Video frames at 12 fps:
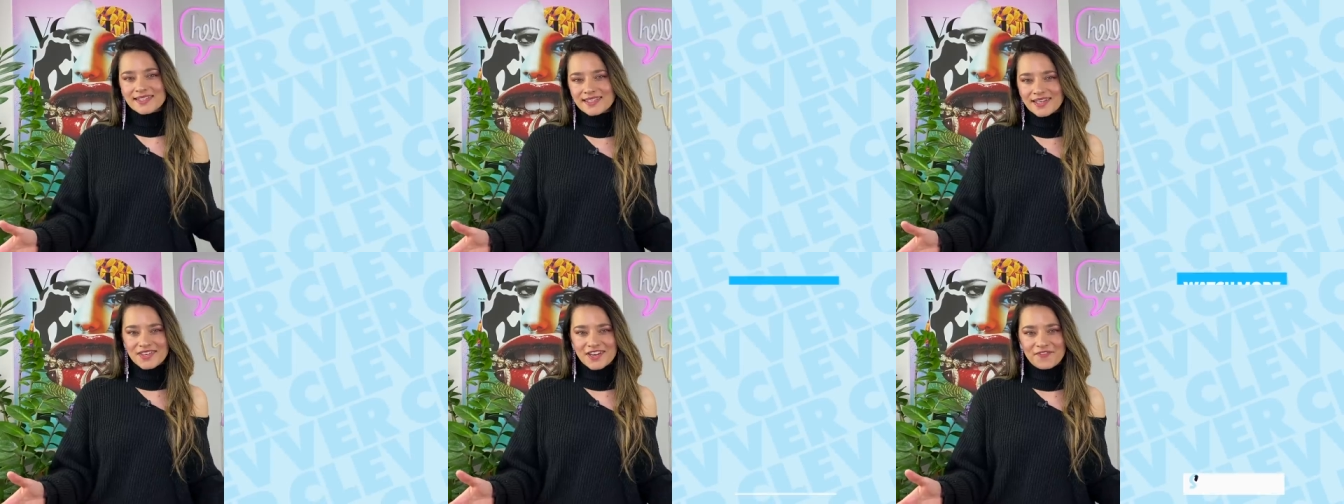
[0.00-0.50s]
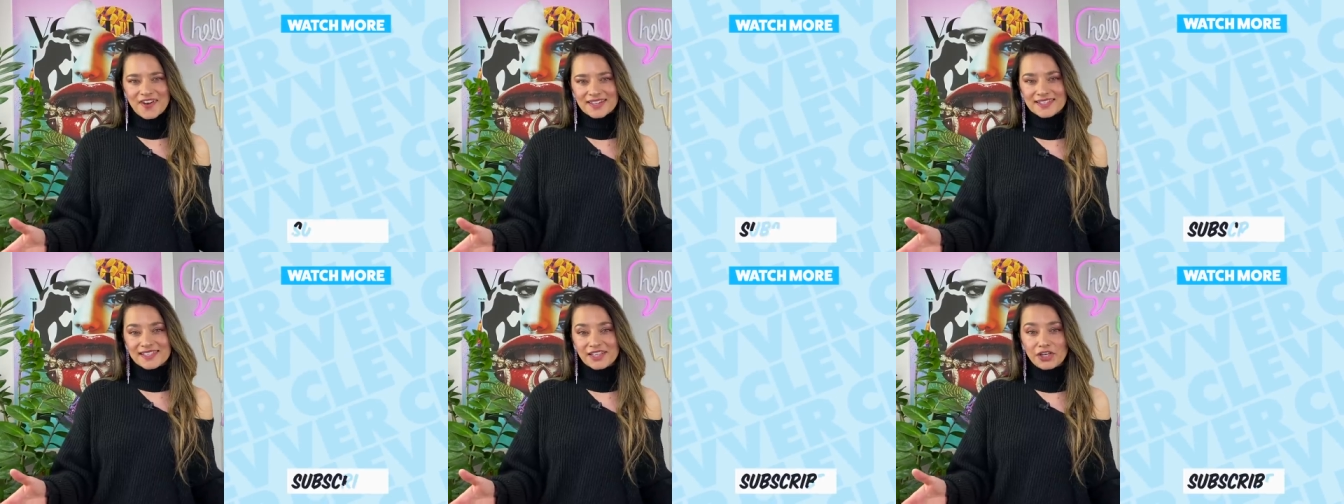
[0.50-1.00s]
to see the
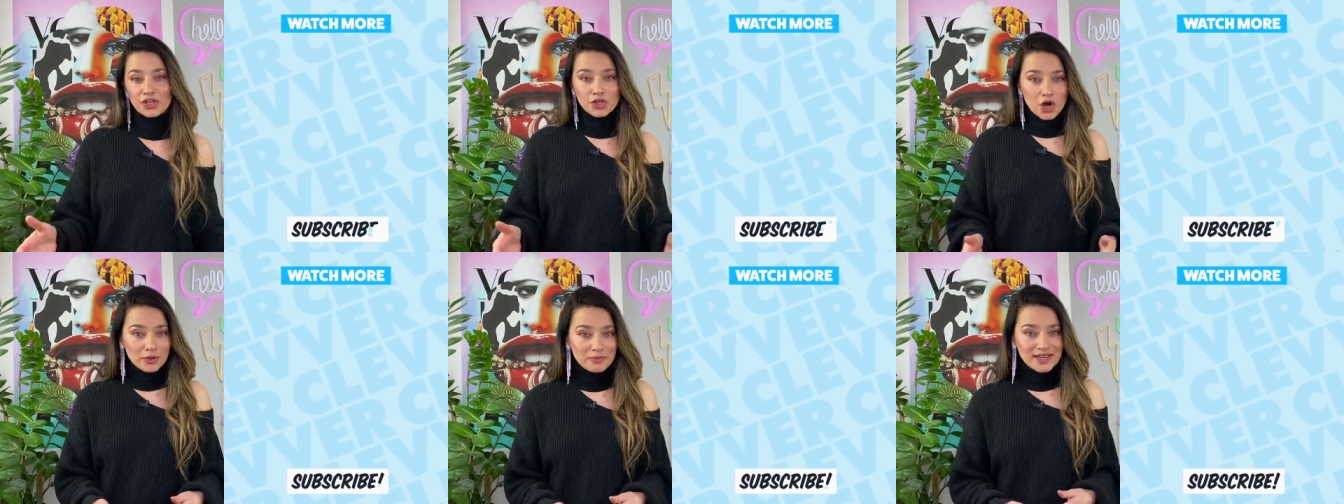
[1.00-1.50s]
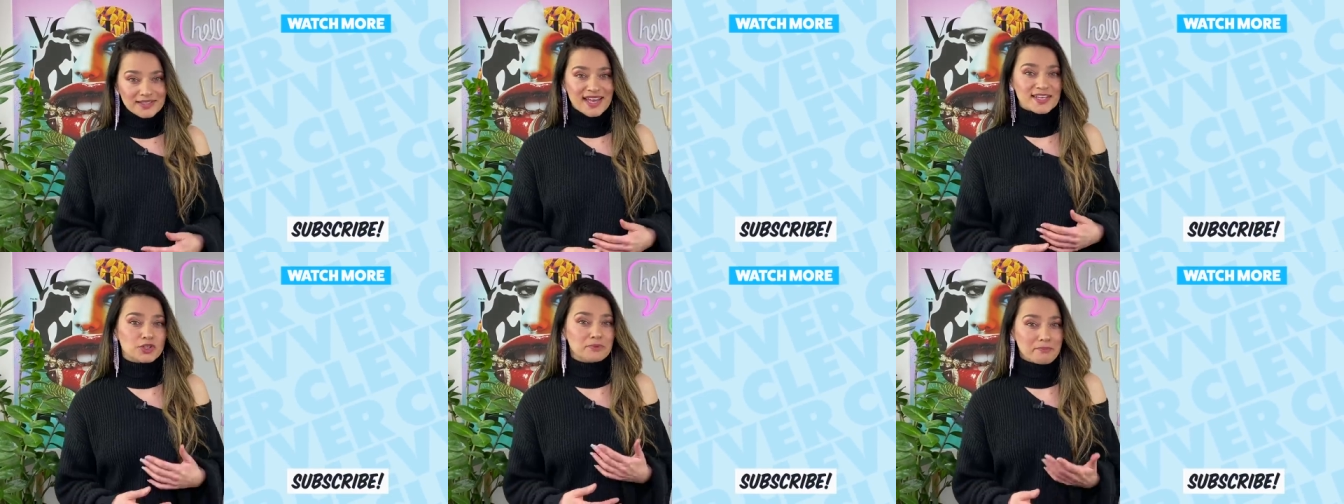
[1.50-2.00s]
effect Selena Gomez
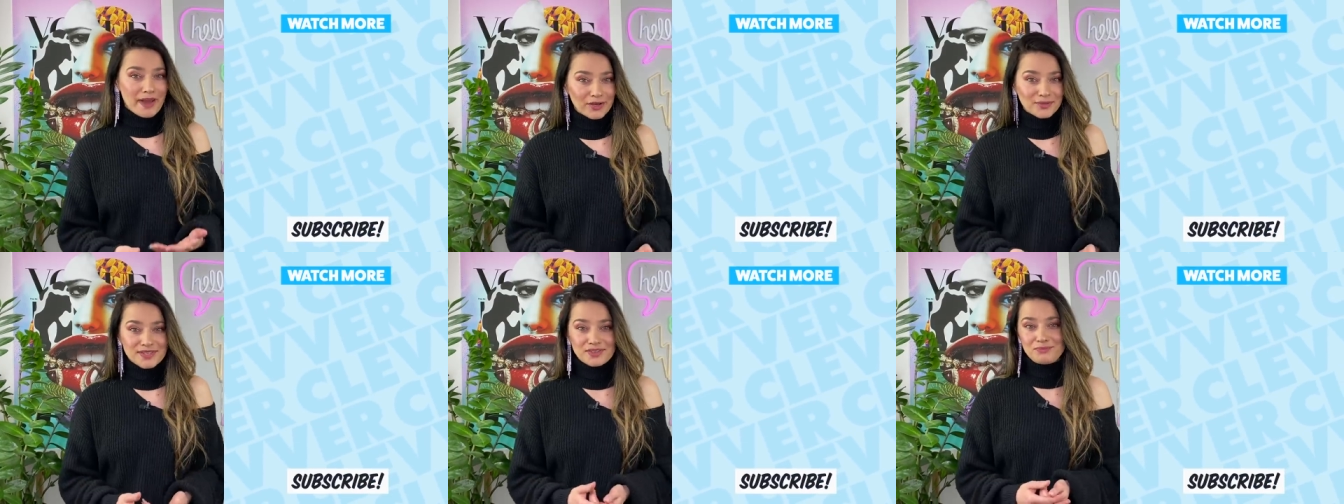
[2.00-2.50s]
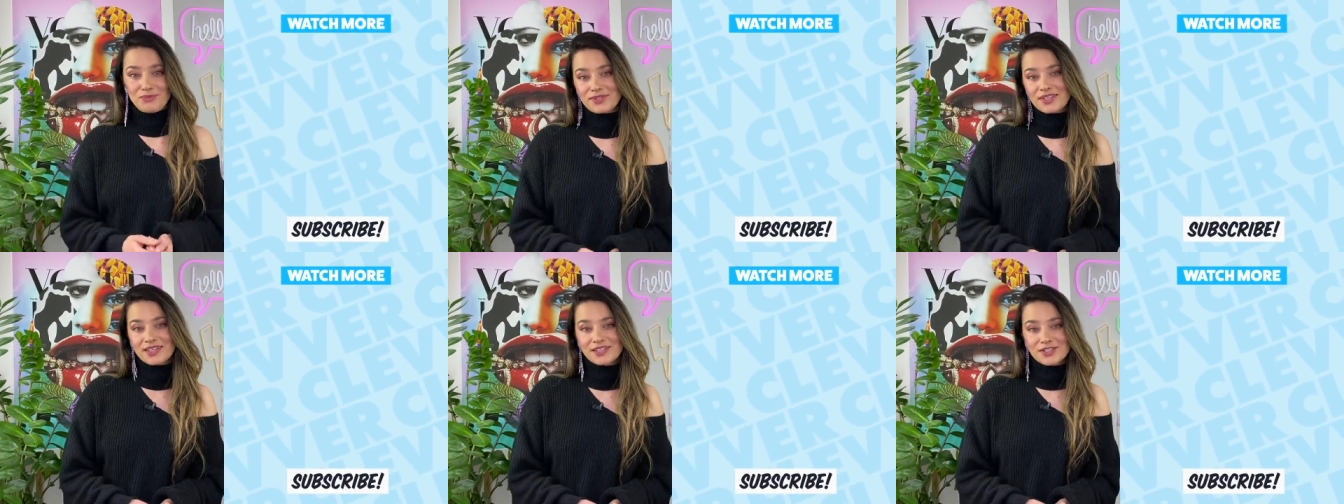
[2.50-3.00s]
has on males in the
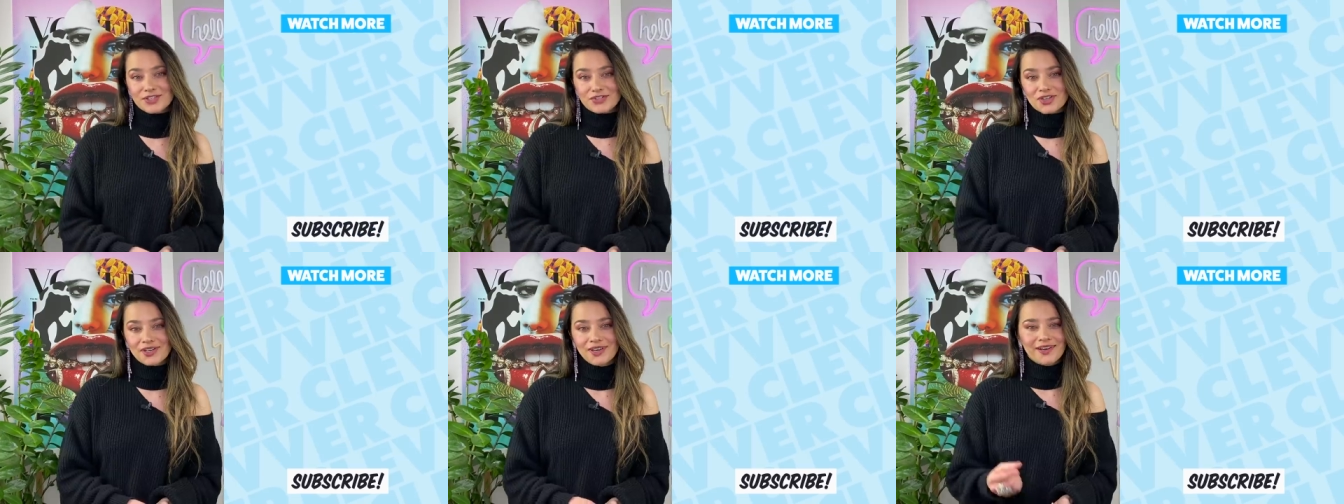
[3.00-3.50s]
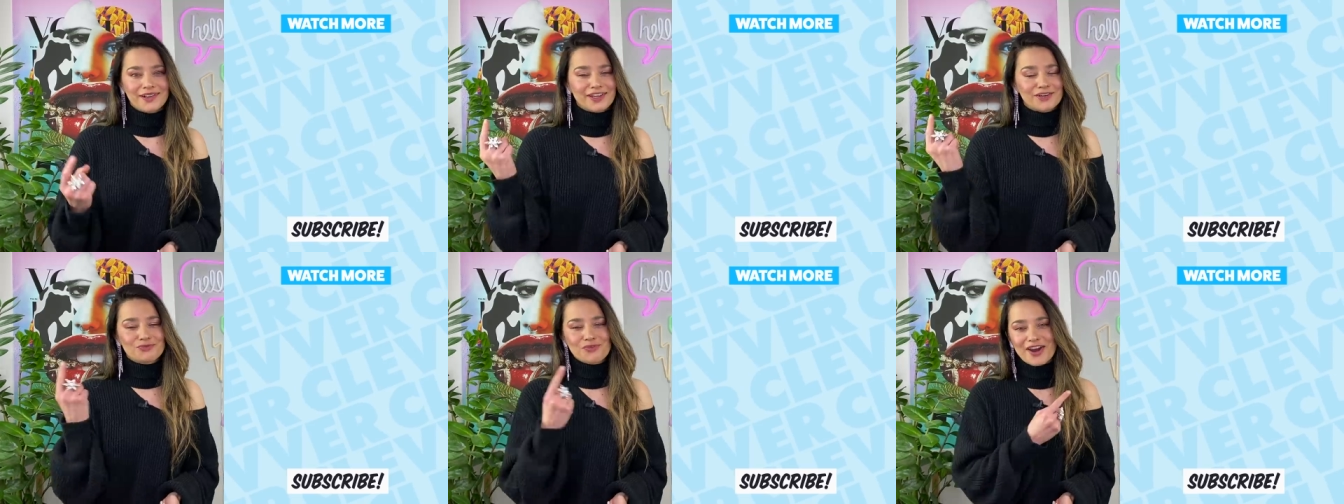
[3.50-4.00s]
music industry,
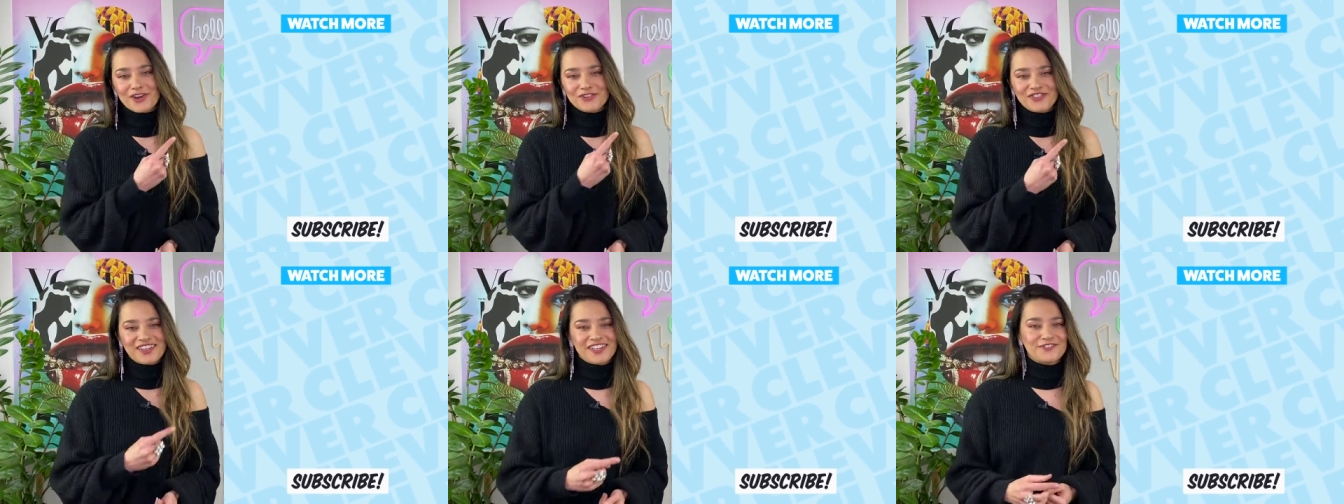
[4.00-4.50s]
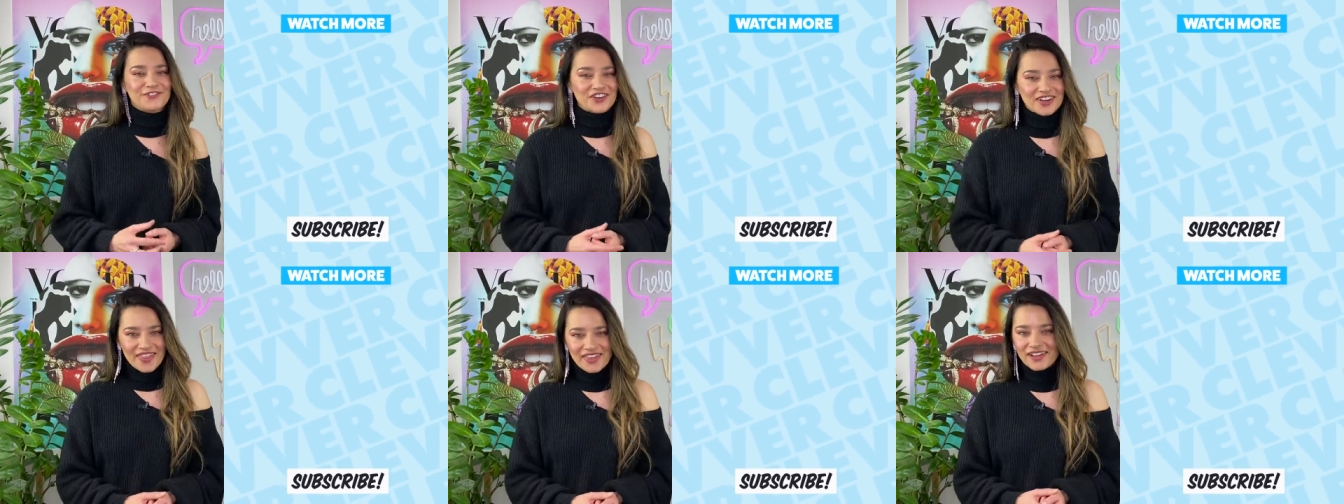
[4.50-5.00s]
click right over here
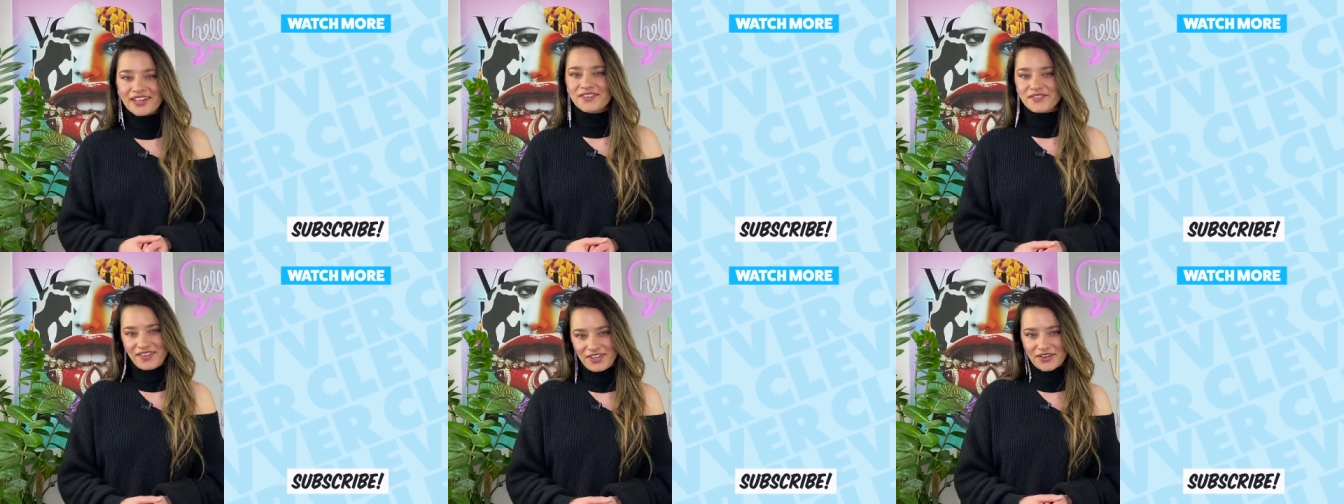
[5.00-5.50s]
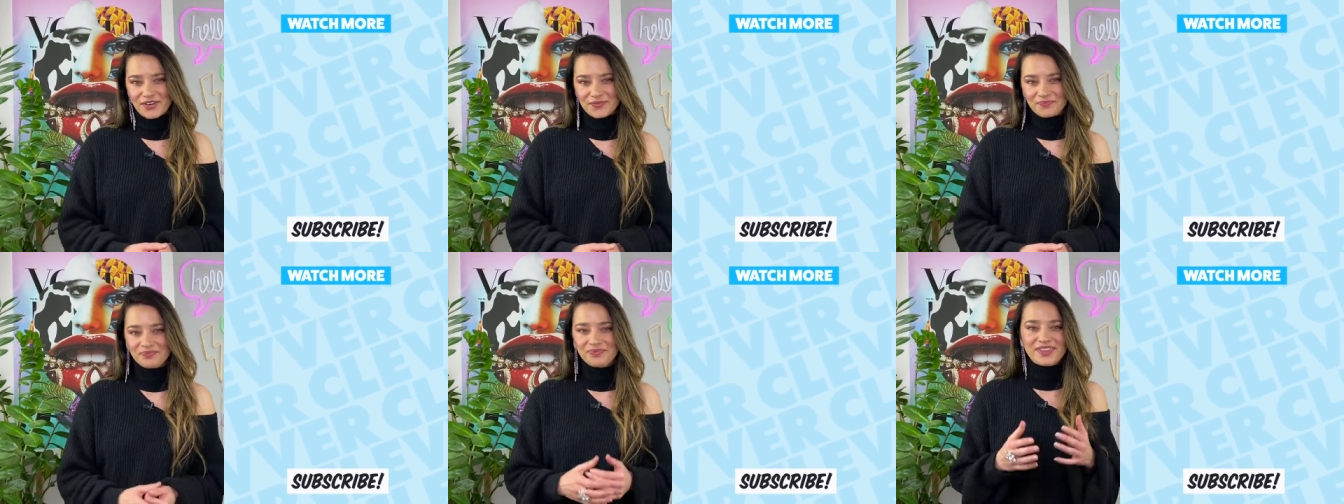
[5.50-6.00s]
for another Clevver video.